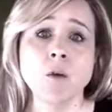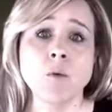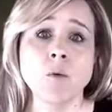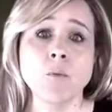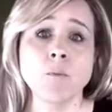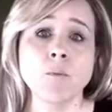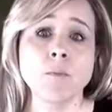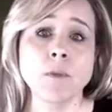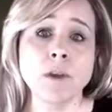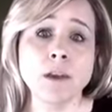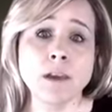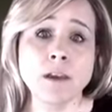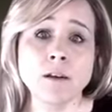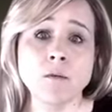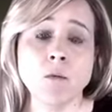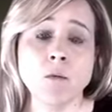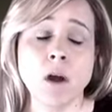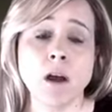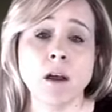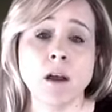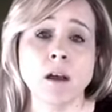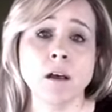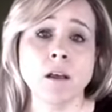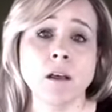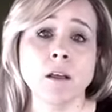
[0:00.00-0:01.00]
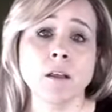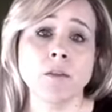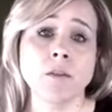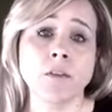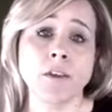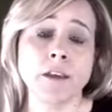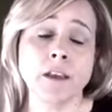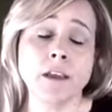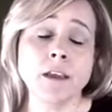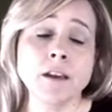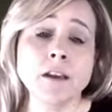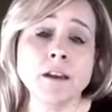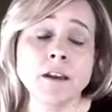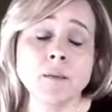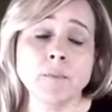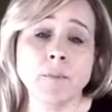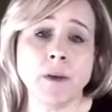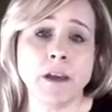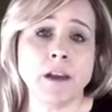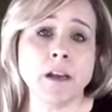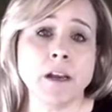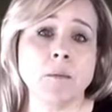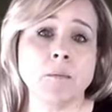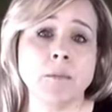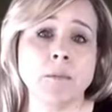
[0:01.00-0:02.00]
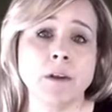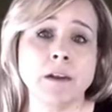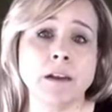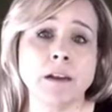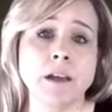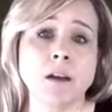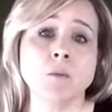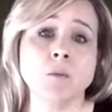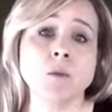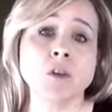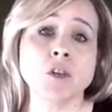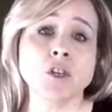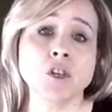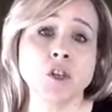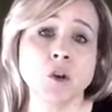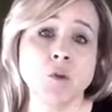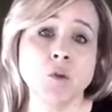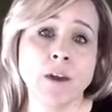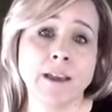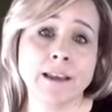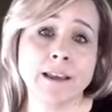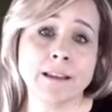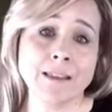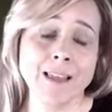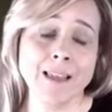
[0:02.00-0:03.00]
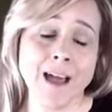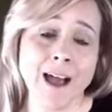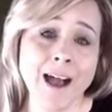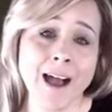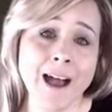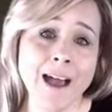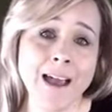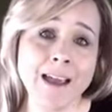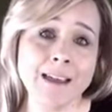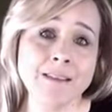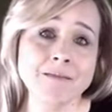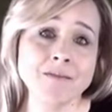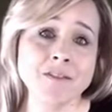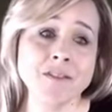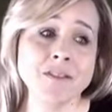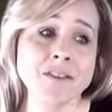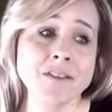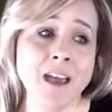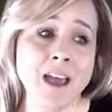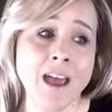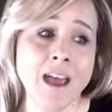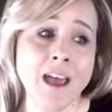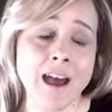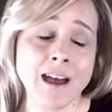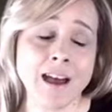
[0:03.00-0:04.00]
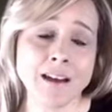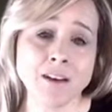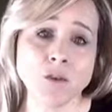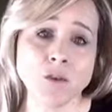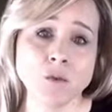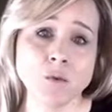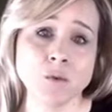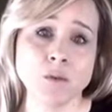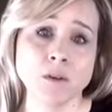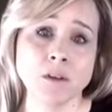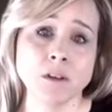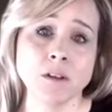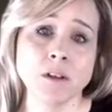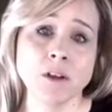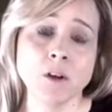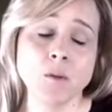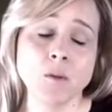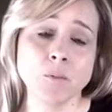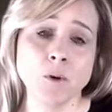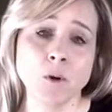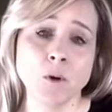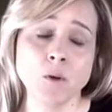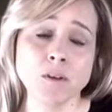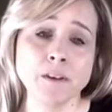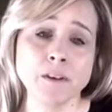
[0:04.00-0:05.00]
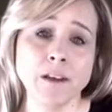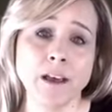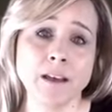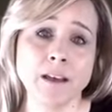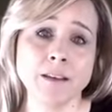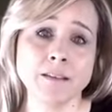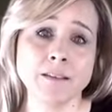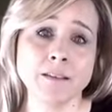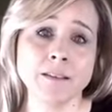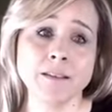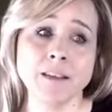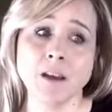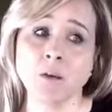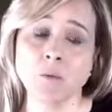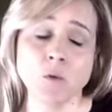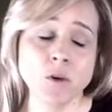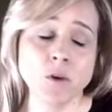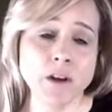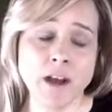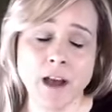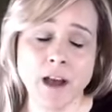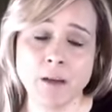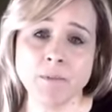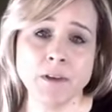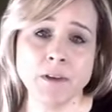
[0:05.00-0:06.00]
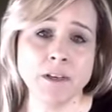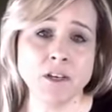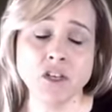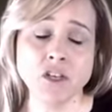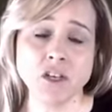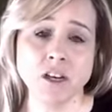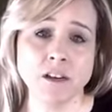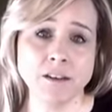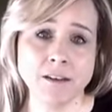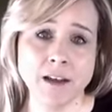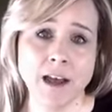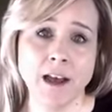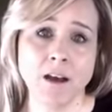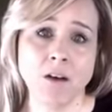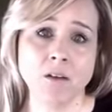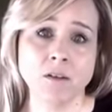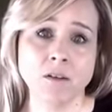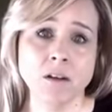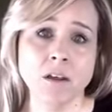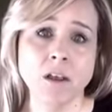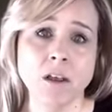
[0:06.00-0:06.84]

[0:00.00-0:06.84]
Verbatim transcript: Meanwhile, the independent media was showing live the actual protests that were not being shut down.